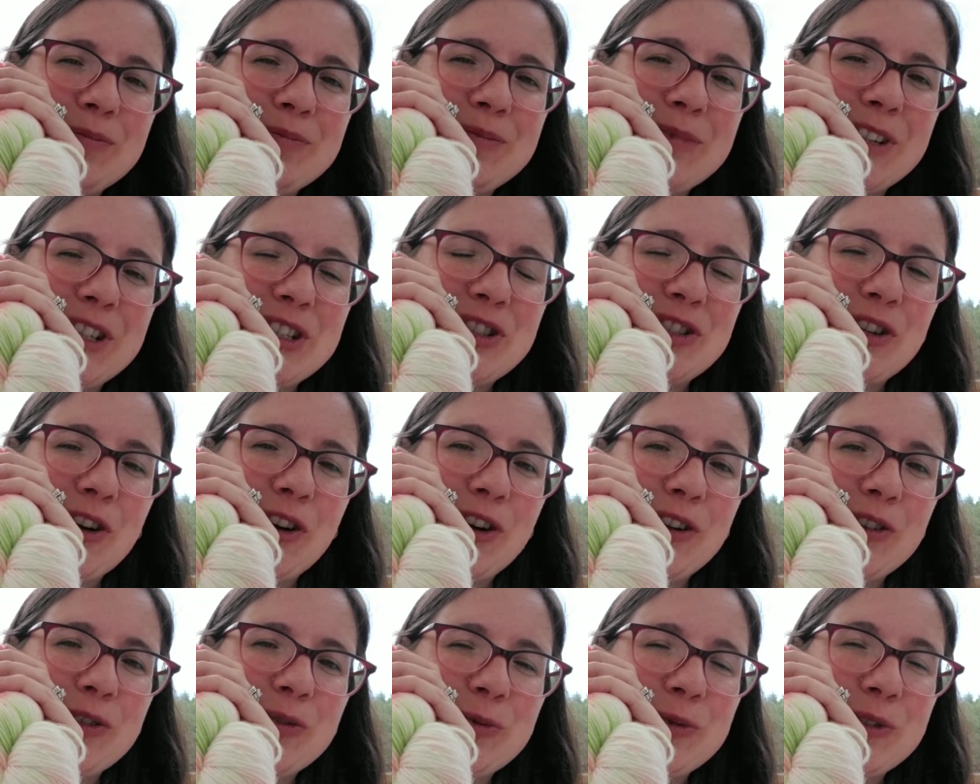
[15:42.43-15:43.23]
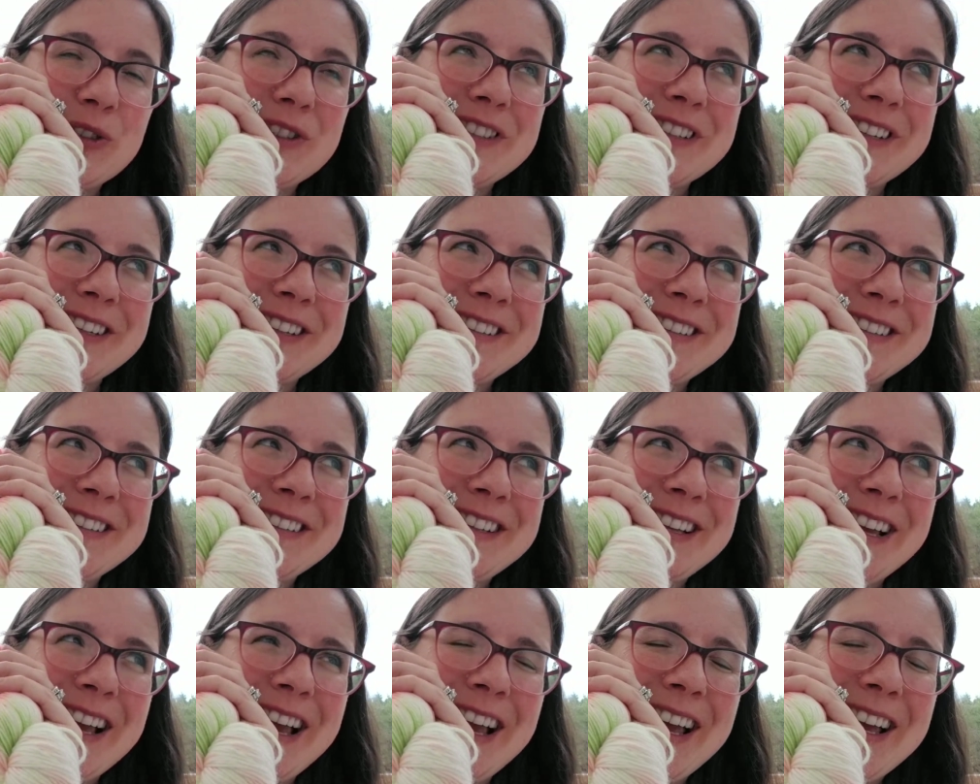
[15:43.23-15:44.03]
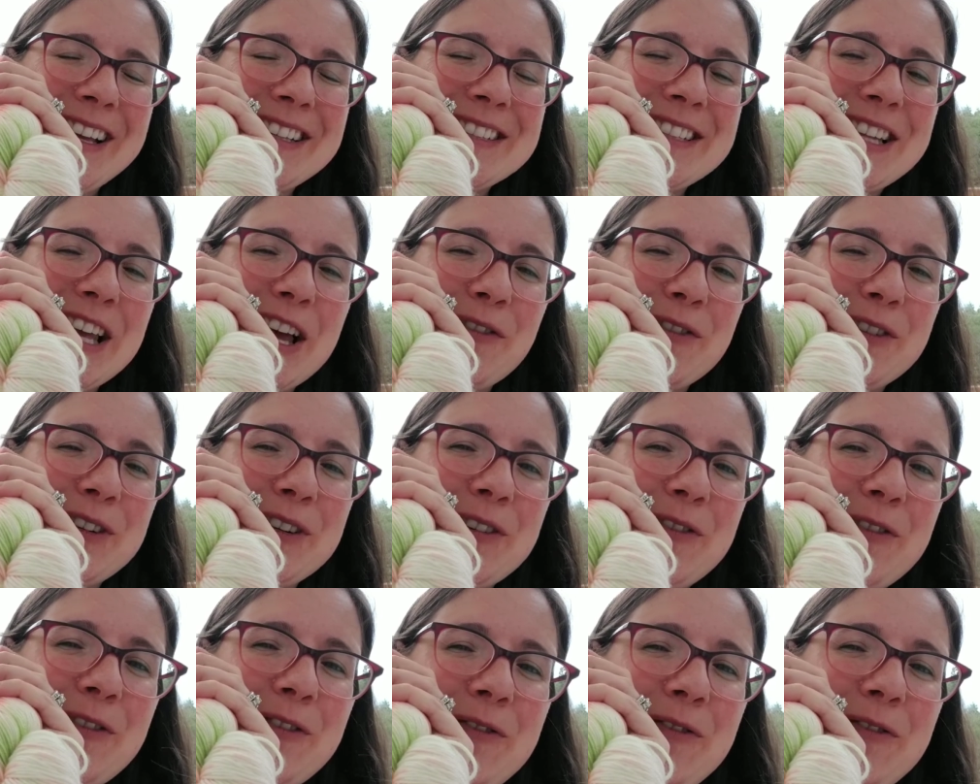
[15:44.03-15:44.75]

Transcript: a shawl. We'll see. Still haven't